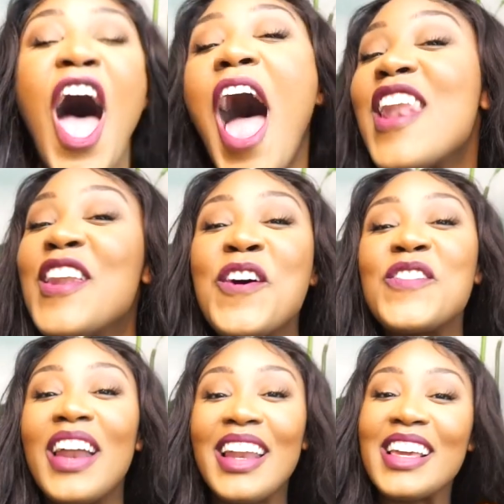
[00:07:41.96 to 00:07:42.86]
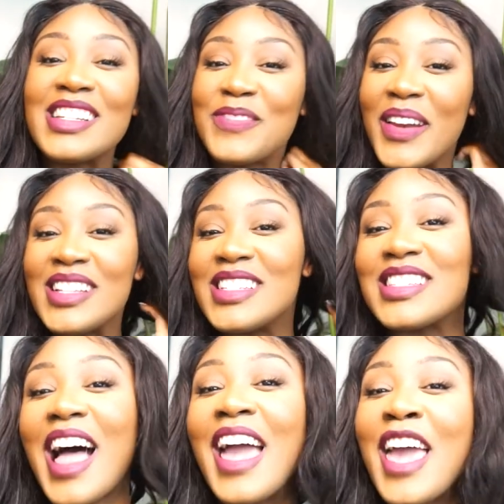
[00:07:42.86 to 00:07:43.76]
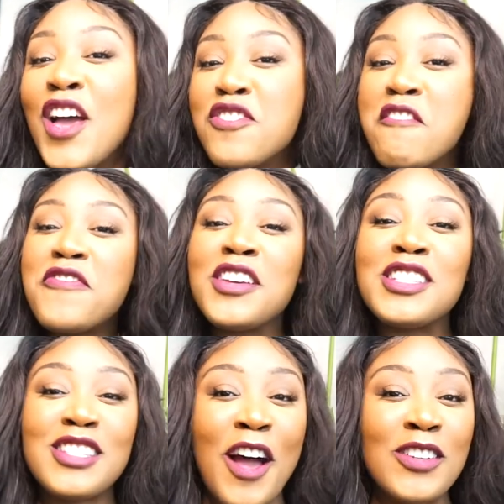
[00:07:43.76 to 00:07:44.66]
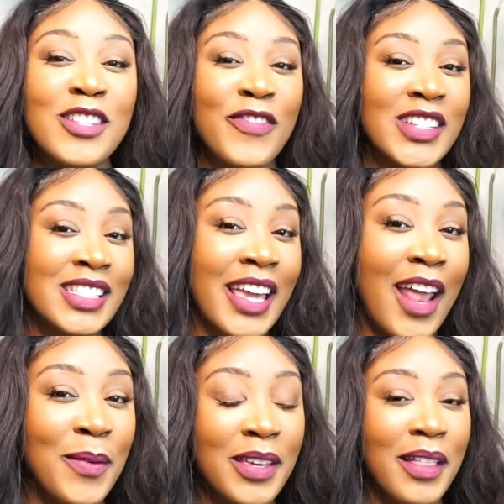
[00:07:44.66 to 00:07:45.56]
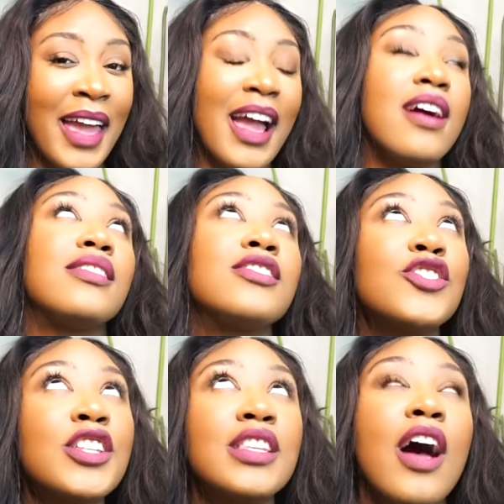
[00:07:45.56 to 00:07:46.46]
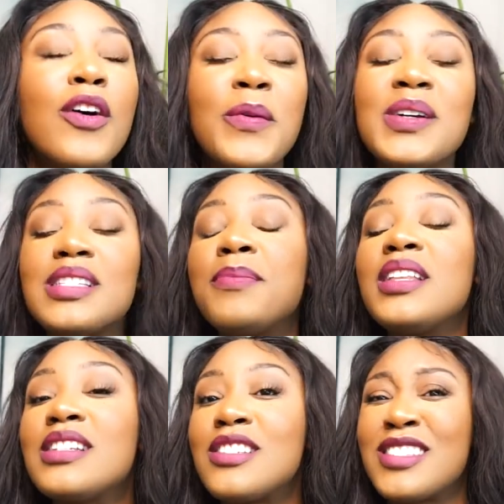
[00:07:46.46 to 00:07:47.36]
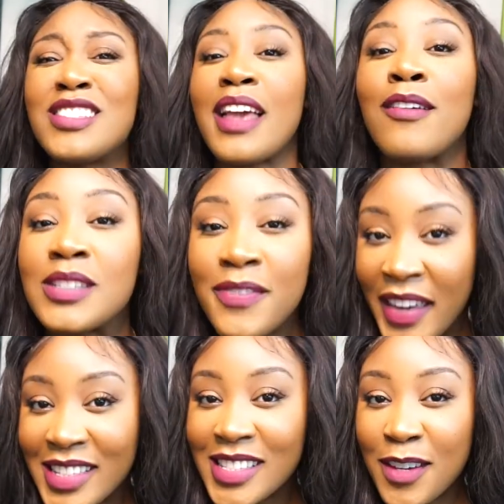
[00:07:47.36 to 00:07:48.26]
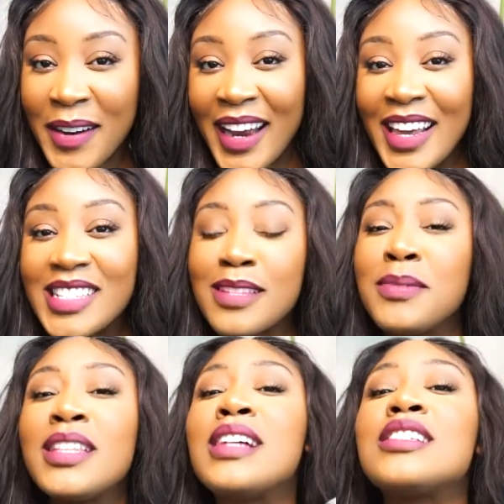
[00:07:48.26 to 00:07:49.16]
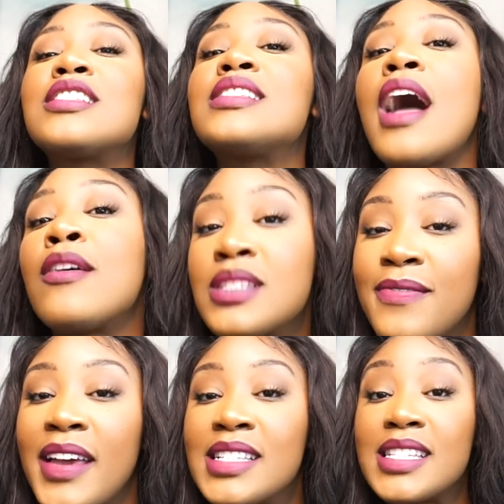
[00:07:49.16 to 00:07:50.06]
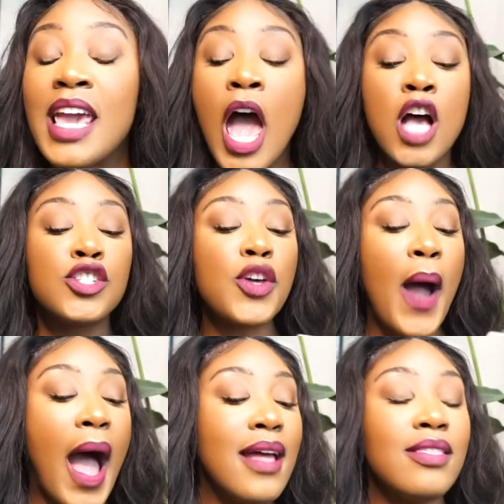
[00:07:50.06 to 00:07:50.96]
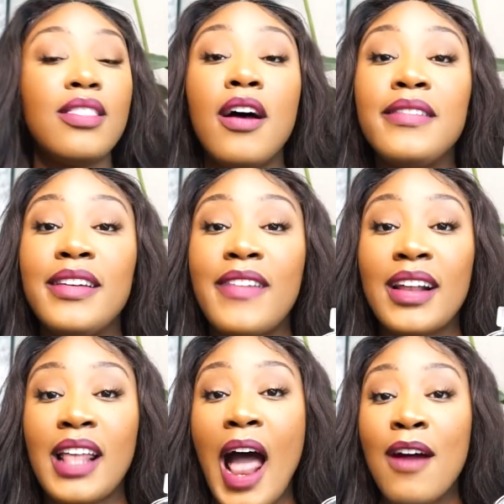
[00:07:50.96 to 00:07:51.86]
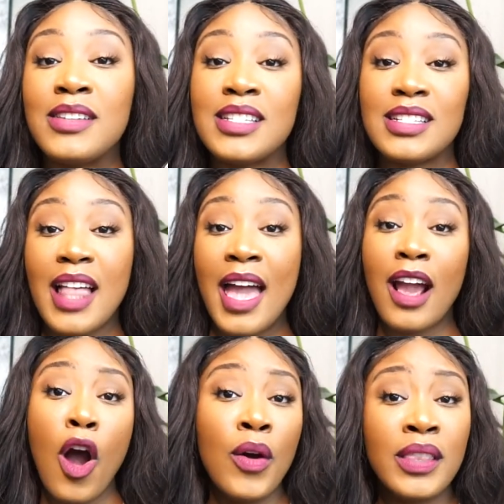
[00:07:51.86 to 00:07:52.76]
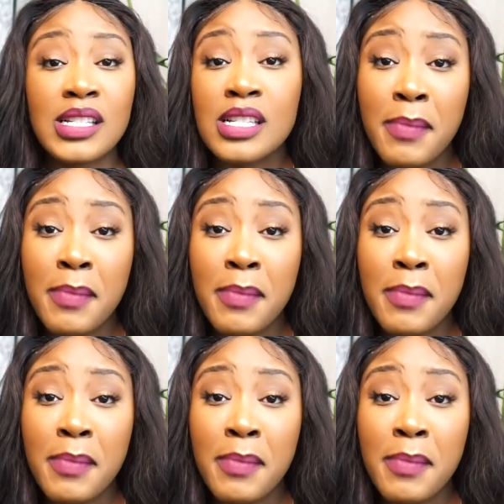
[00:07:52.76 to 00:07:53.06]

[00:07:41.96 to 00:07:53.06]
I don't know what it is, but it's just like you feel so sophisticated when you're like, oh, Chanel. It's something that just sounds fancy, right? It's something that just sounds fancy. So I love the fact that I was just like, oh, this